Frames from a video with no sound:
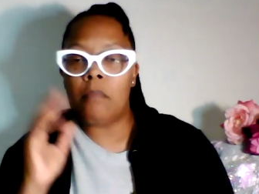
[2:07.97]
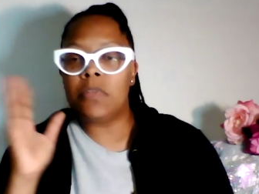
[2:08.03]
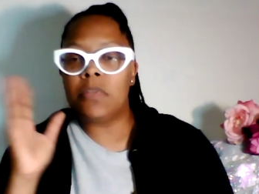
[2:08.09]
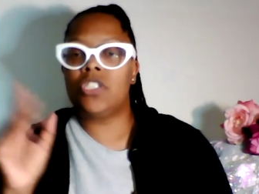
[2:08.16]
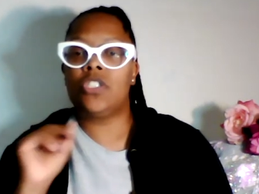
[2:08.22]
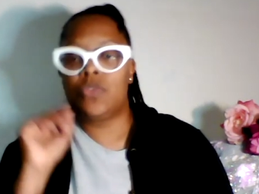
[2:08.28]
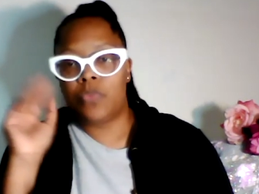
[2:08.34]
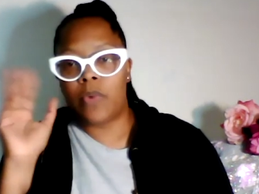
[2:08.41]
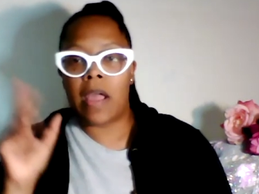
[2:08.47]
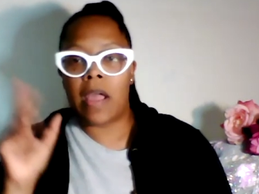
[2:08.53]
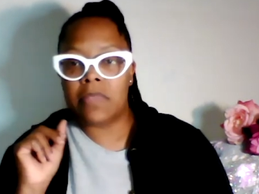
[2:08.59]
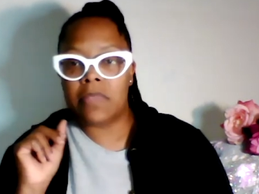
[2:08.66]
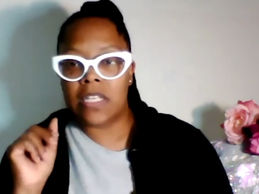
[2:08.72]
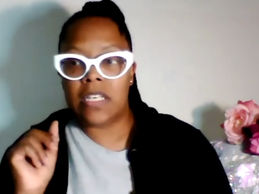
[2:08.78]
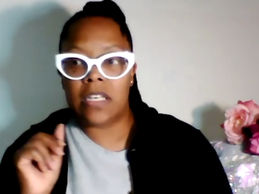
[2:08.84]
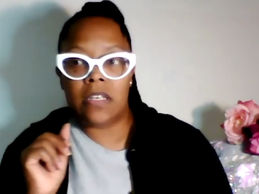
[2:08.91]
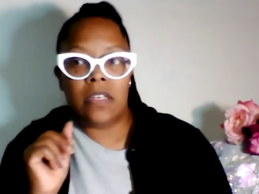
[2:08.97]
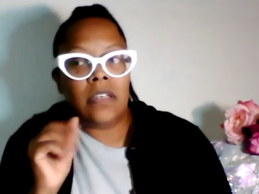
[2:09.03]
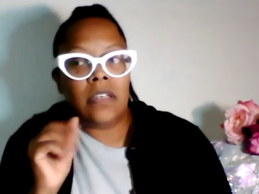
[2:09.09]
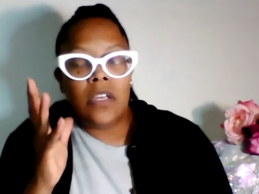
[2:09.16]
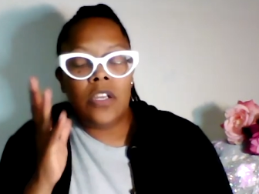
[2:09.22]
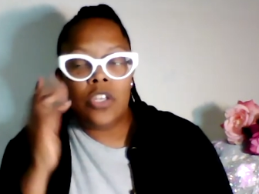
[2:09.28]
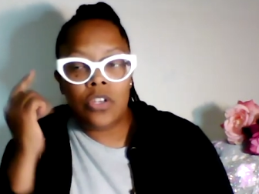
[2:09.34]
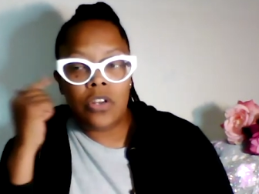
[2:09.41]
I'm gonna just rambly,
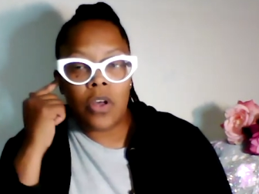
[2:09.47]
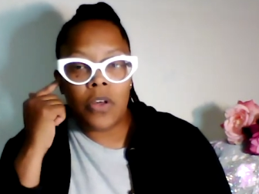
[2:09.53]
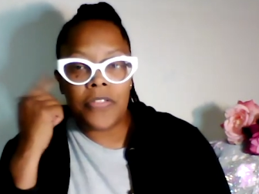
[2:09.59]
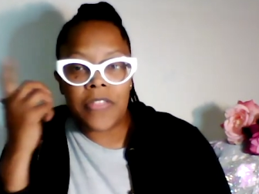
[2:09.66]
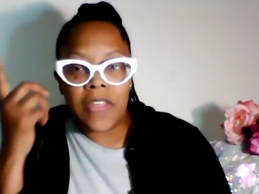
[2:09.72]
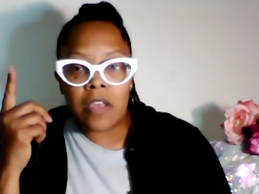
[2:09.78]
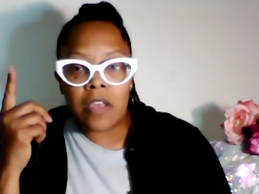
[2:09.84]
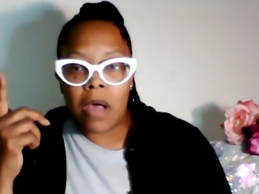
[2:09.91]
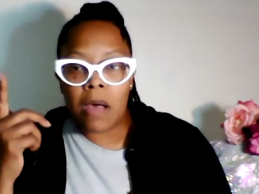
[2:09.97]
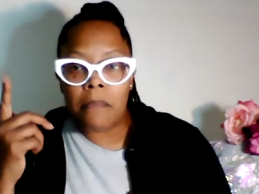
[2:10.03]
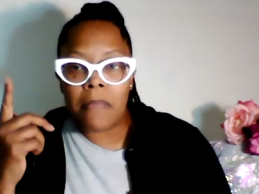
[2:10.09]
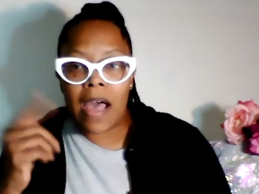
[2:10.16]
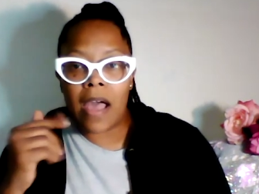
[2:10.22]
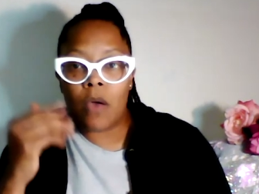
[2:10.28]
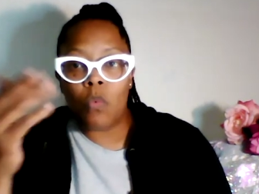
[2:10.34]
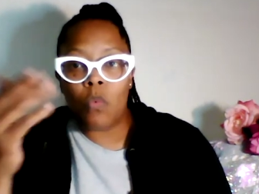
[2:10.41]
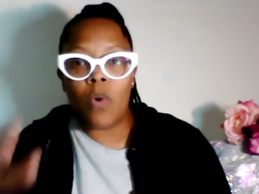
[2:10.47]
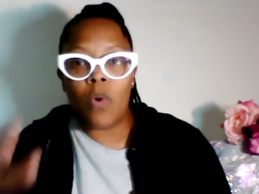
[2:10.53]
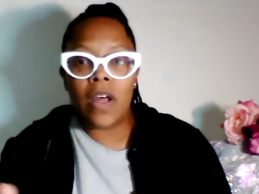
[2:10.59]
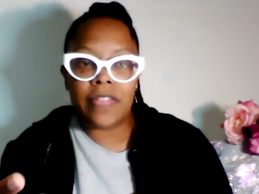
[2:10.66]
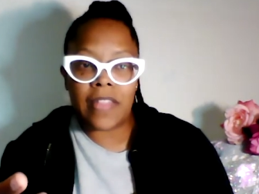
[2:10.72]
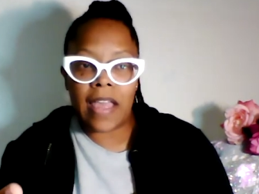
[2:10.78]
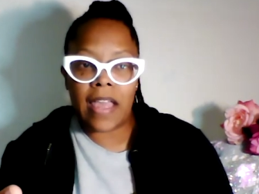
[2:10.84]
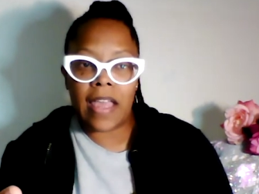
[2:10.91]
you know, think in my mind
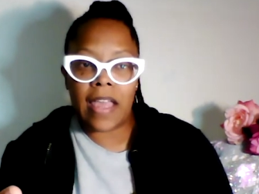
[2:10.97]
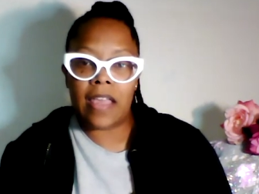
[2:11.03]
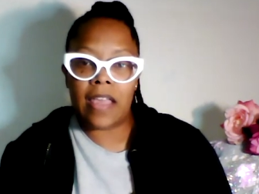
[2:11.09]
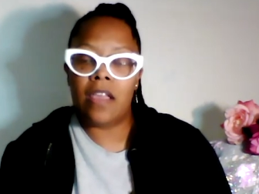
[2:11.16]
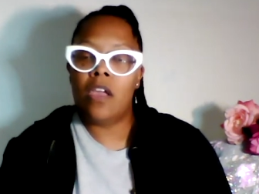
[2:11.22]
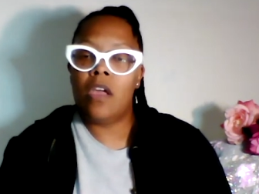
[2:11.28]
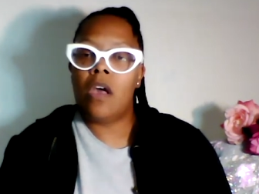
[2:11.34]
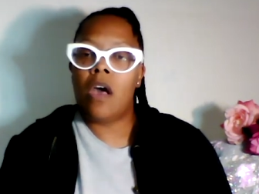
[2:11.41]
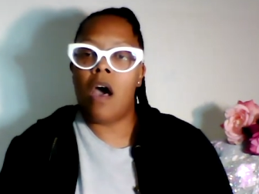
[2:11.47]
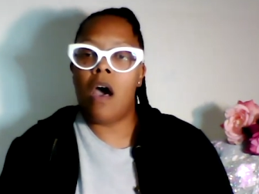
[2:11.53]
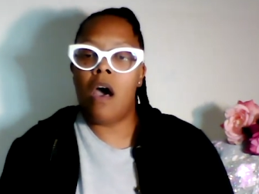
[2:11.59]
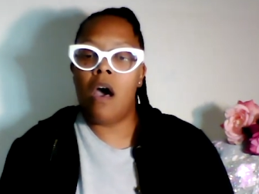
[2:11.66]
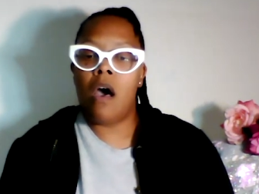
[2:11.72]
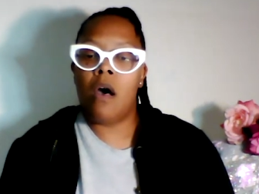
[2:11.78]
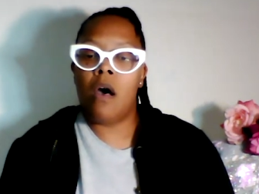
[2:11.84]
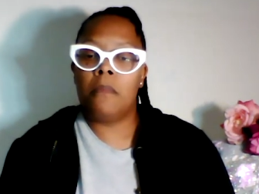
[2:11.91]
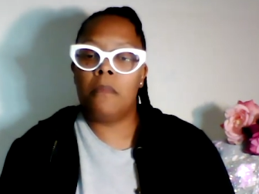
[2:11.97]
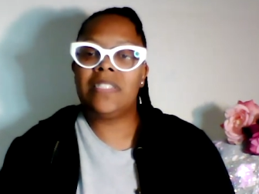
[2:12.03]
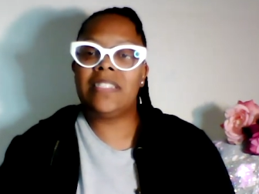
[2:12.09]
what they um,